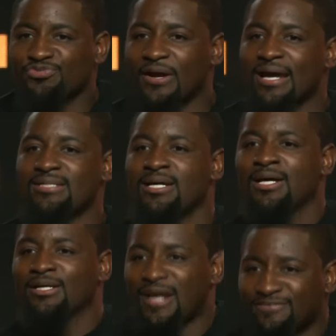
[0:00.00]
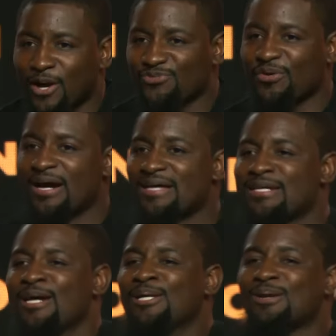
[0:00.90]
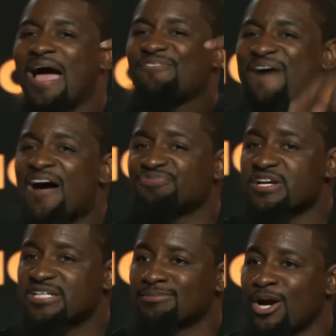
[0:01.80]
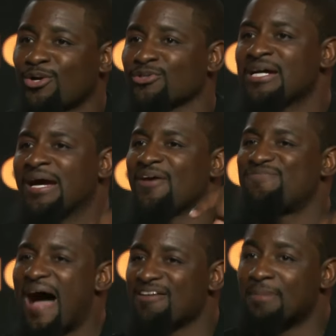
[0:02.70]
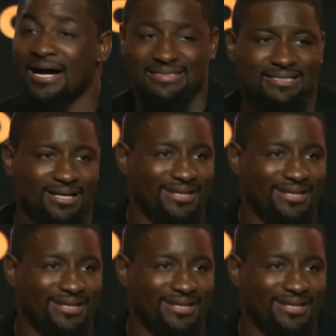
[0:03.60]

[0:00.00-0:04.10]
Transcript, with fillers: friends, you left those friends, you didn't have five friendship circles in five months.